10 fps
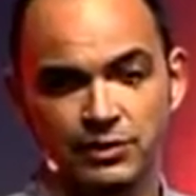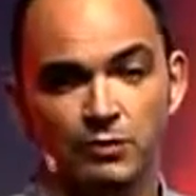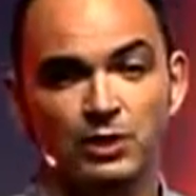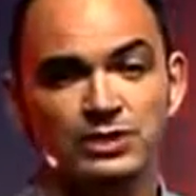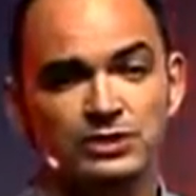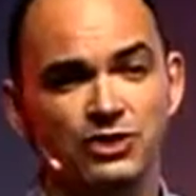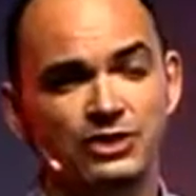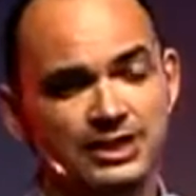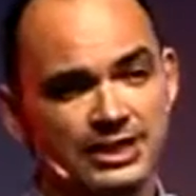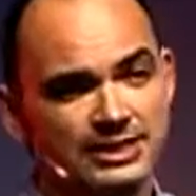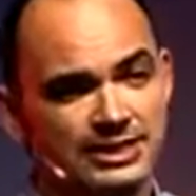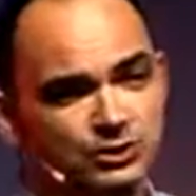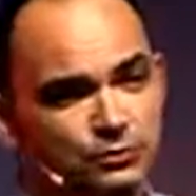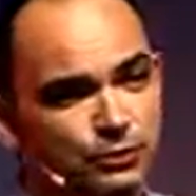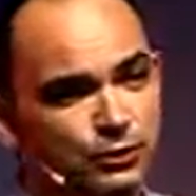Well, it's not easy
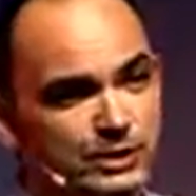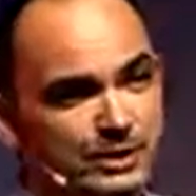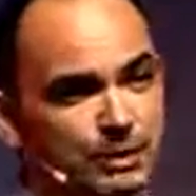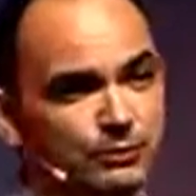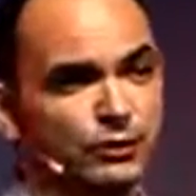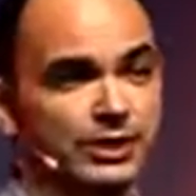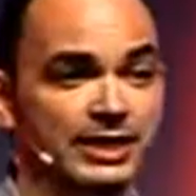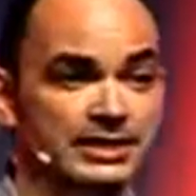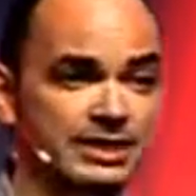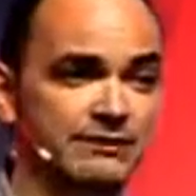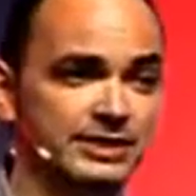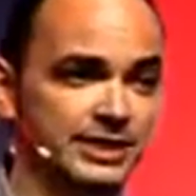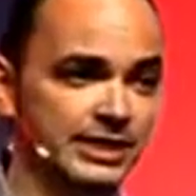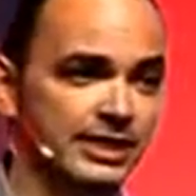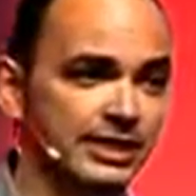to simply put an
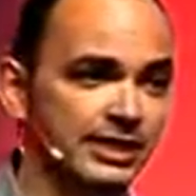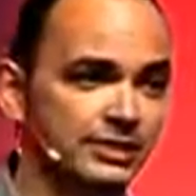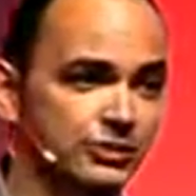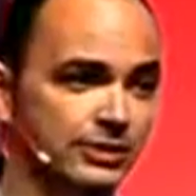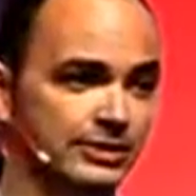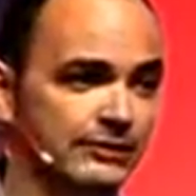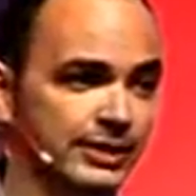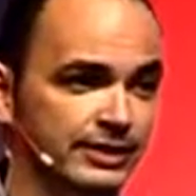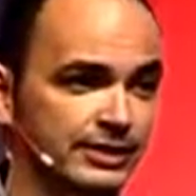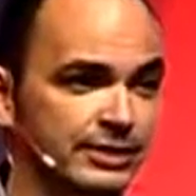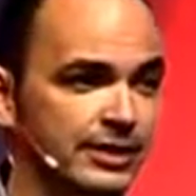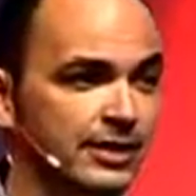activity into this field.